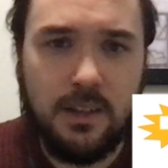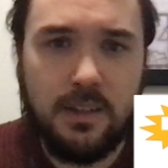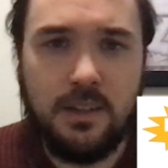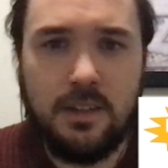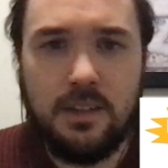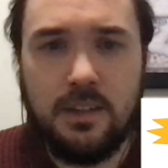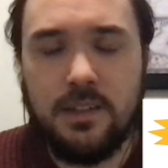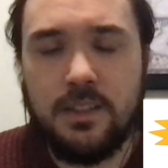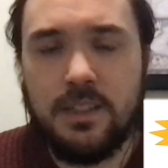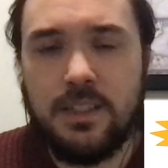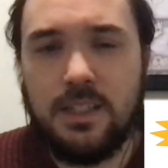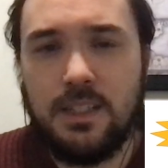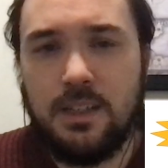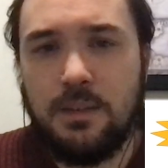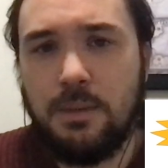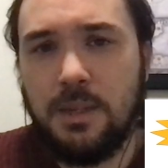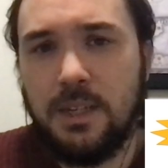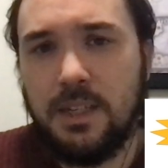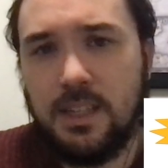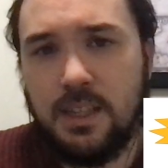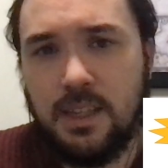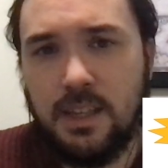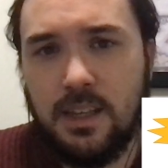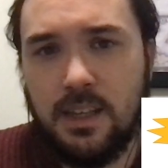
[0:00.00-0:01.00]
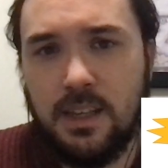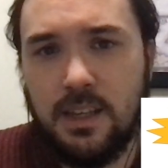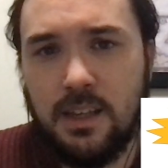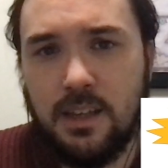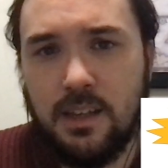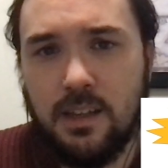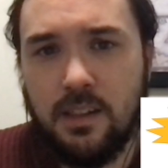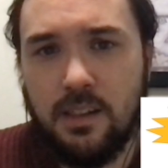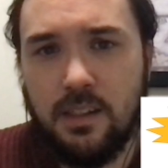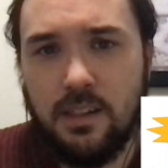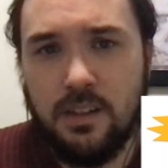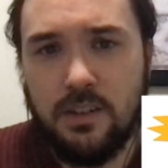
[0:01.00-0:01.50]
CBT,
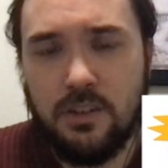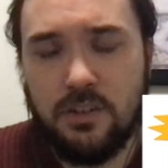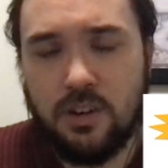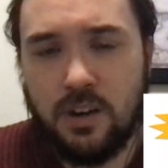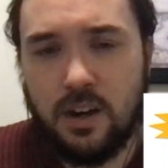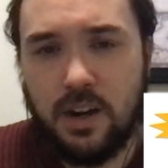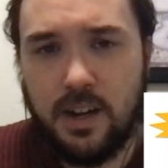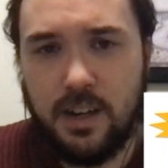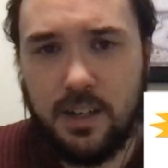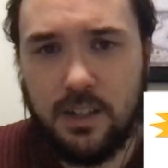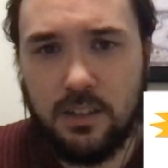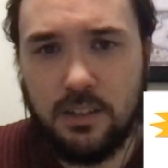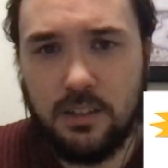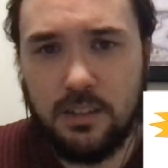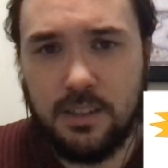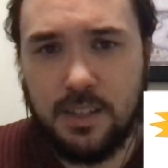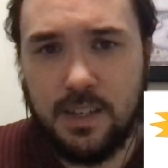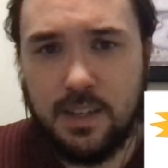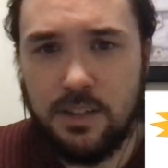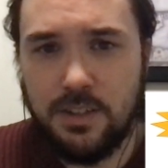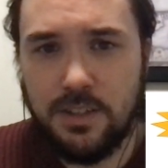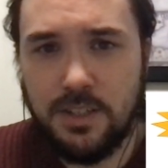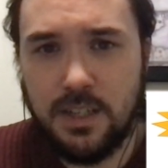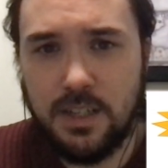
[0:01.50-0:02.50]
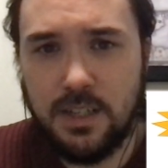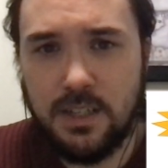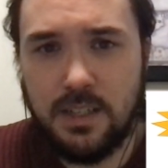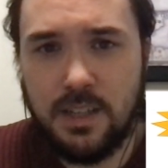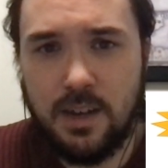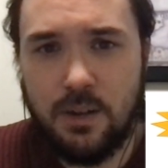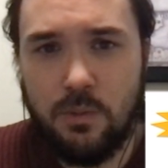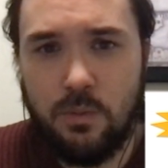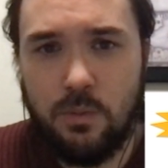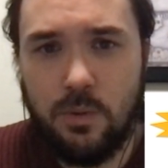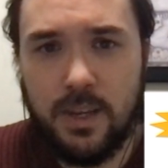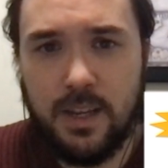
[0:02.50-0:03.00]
this triangle, tells us
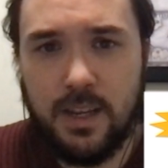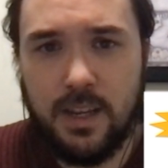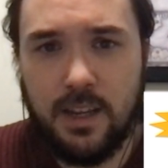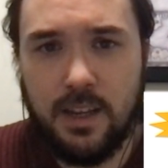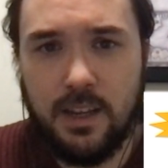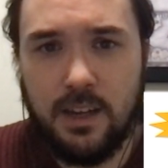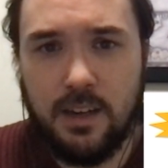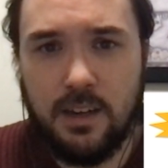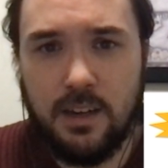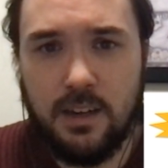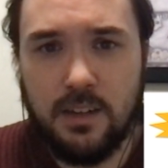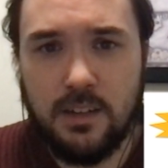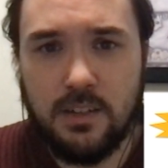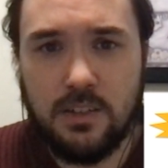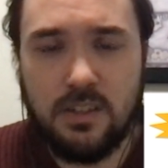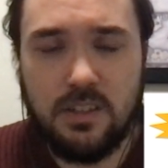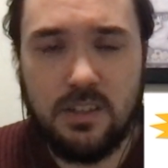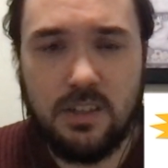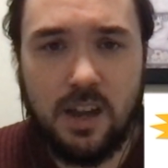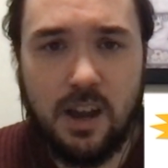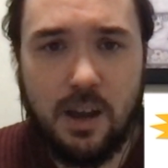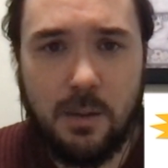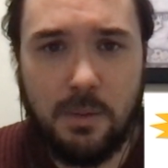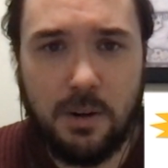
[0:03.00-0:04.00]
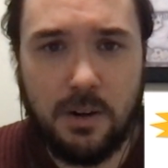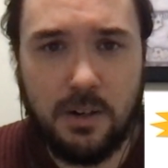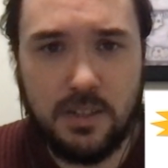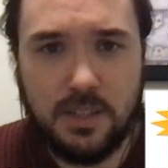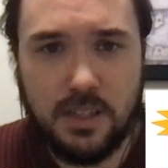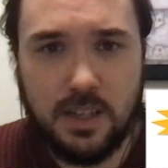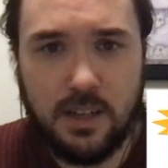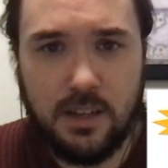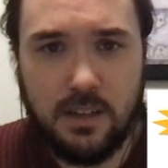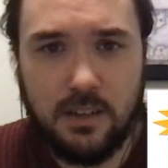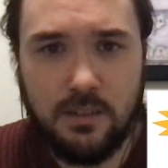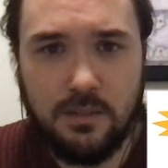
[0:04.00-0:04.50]
that we can stop
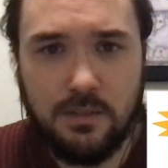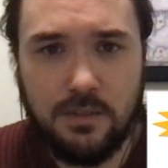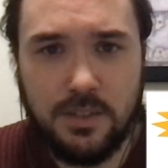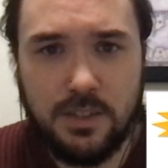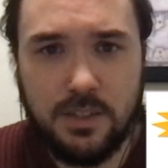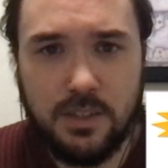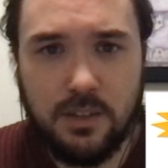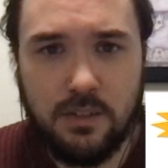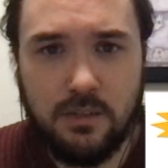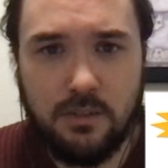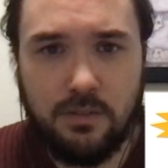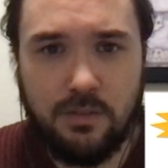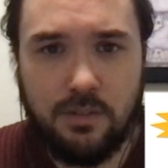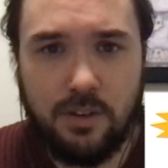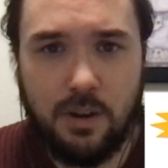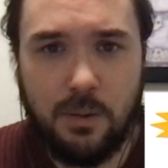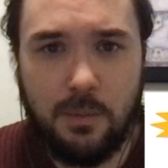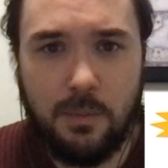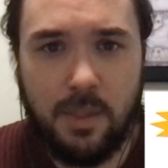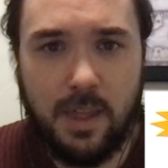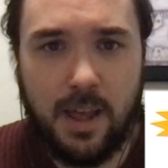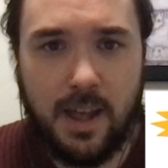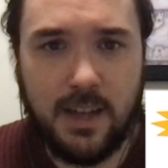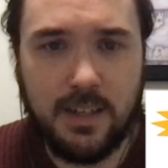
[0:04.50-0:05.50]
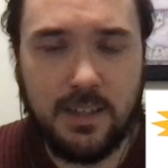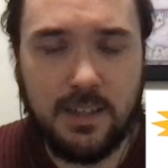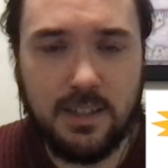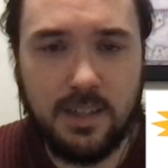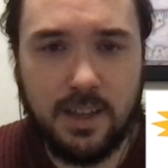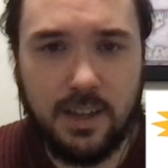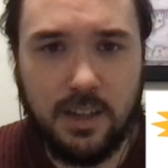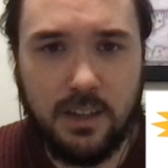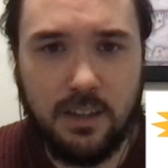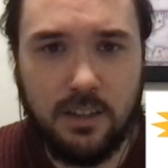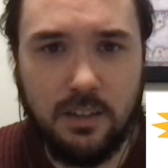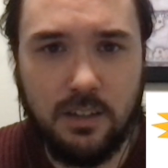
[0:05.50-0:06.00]
ourselves from that
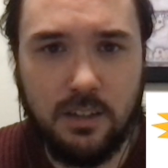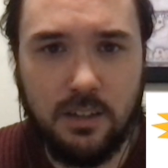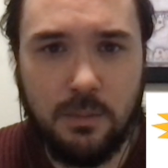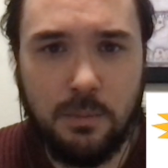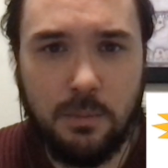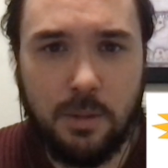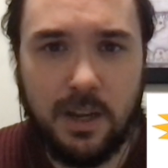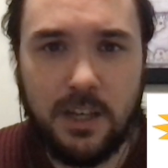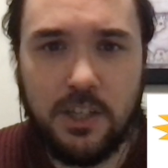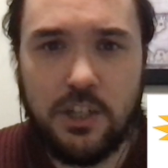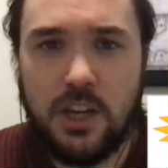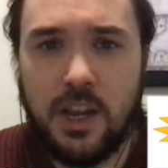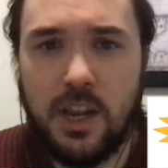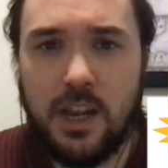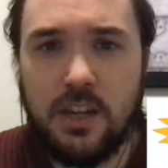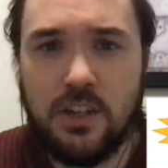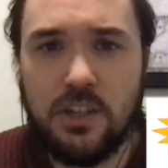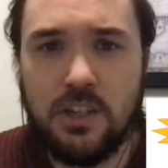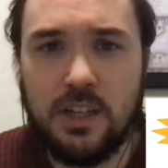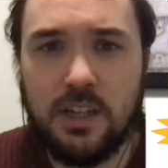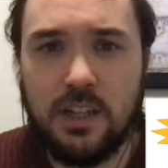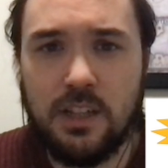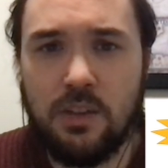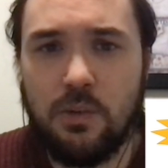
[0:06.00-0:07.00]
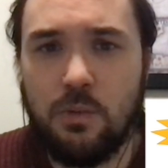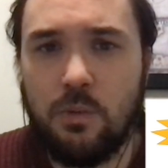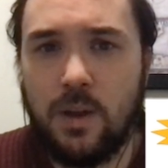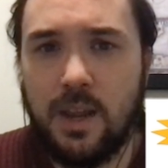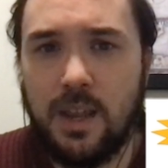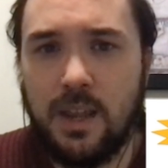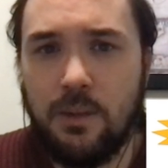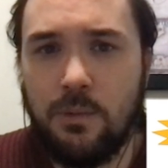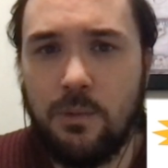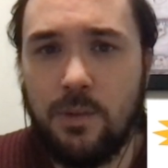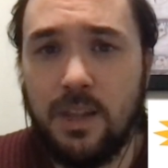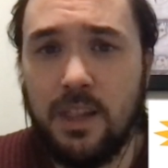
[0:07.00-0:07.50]
cycle by changing the
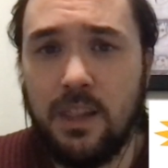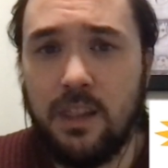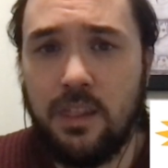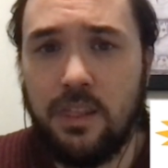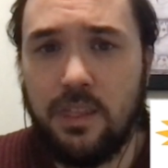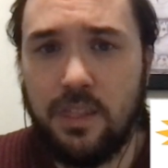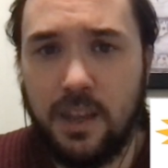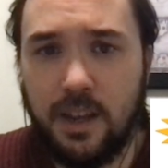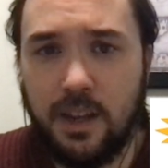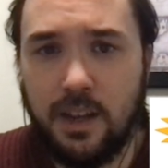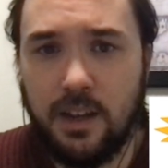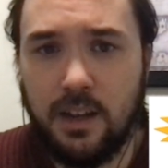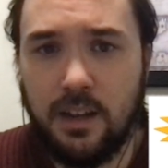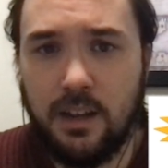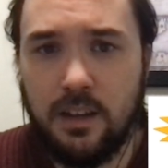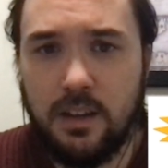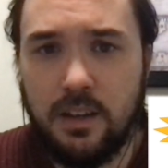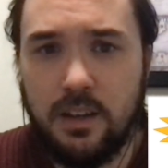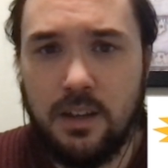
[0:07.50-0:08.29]
way we think.